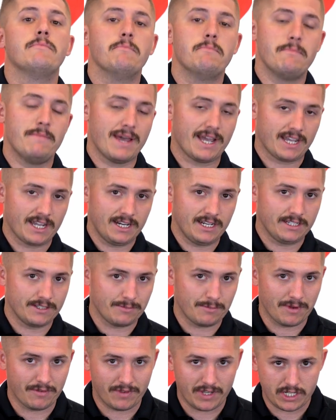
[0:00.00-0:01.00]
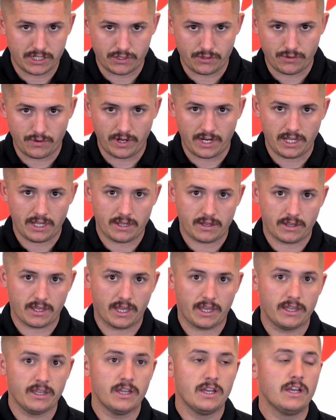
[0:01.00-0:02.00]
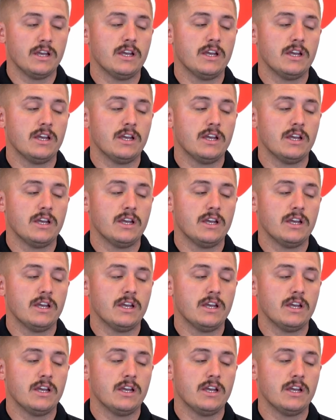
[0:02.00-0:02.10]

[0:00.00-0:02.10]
mechanism of injury, okay?